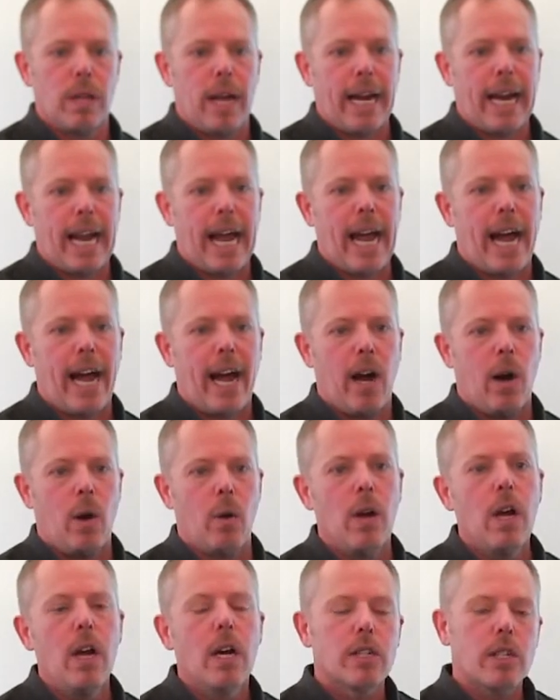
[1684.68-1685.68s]
like
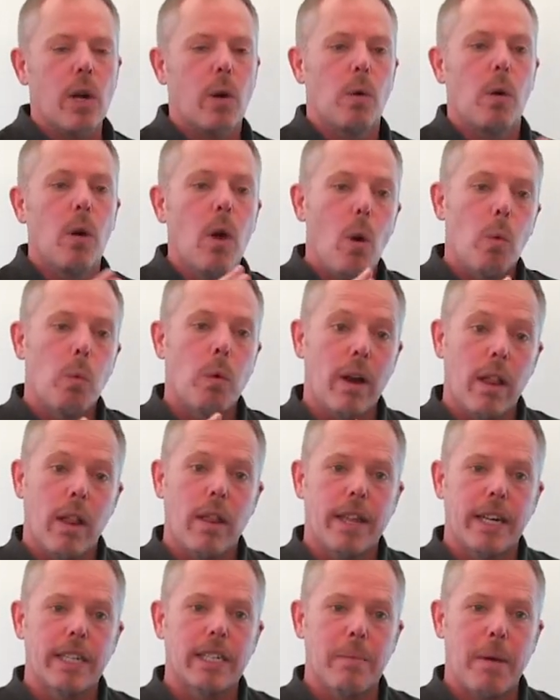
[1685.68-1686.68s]
how, so one of
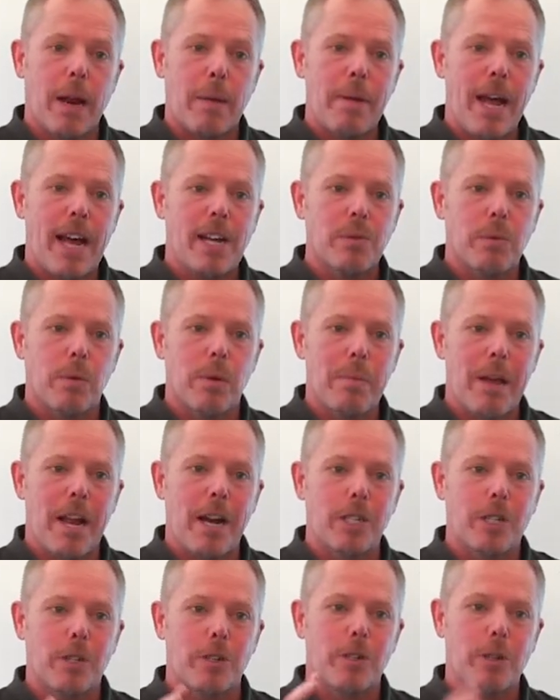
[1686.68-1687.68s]
the things about a password
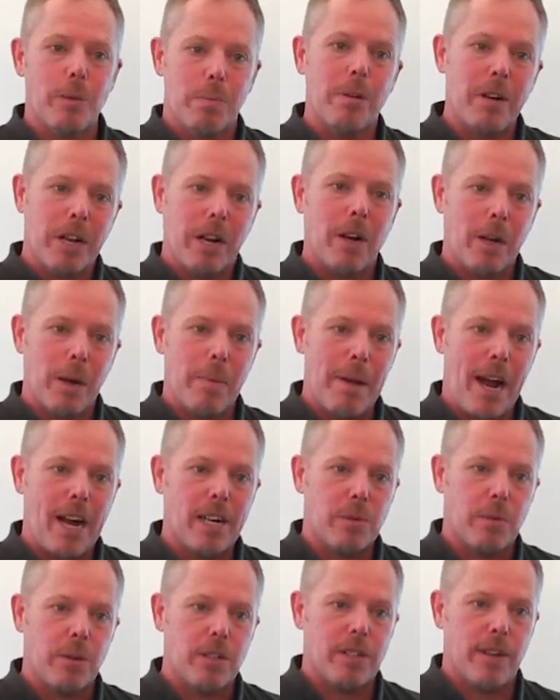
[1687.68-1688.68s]
manager is you're putting all your
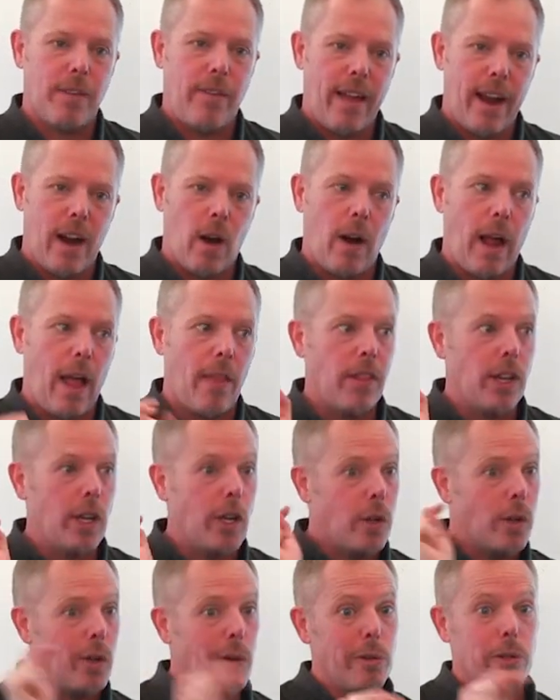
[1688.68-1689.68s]
passwords in there and then
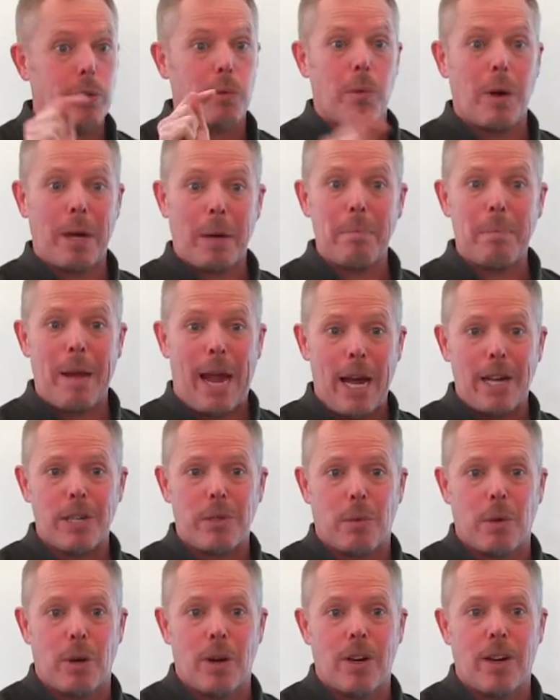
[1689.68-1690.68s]
you use one
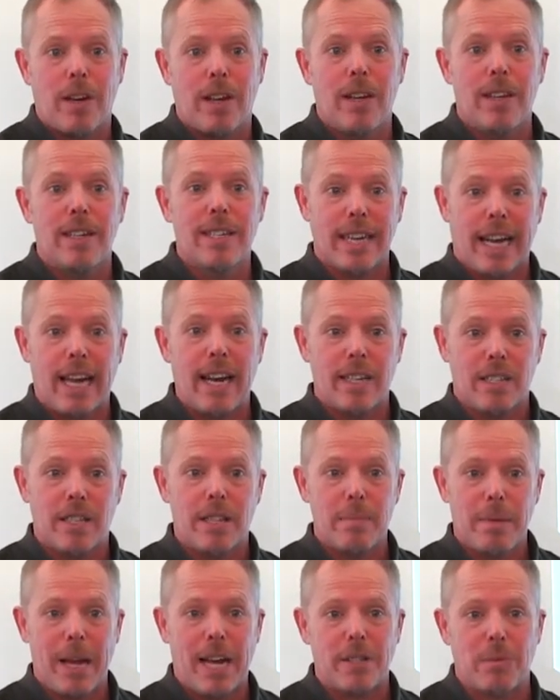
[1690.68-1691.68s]
password to get
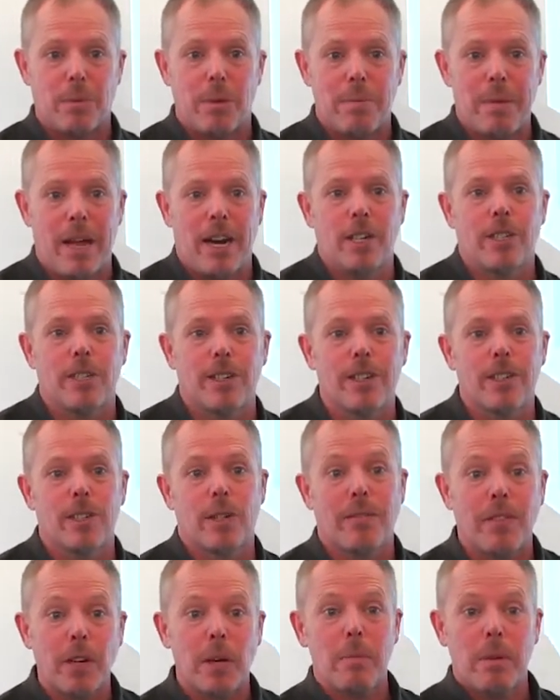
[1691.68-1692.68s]
into the password manager.
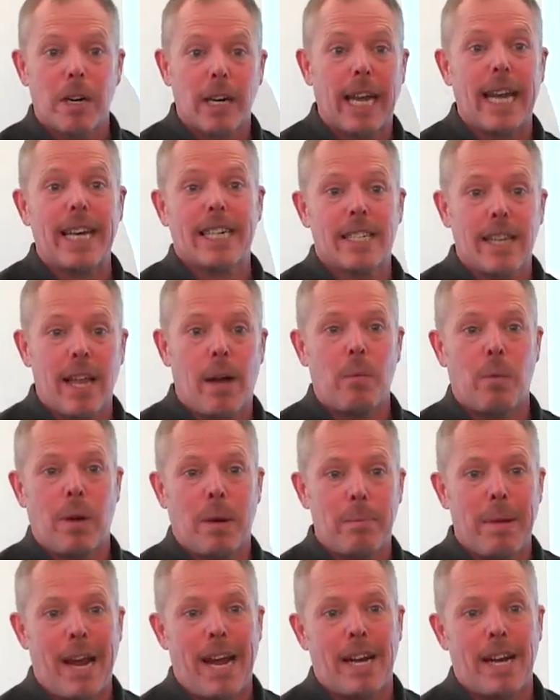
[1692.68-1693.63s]
So if anyone gets that one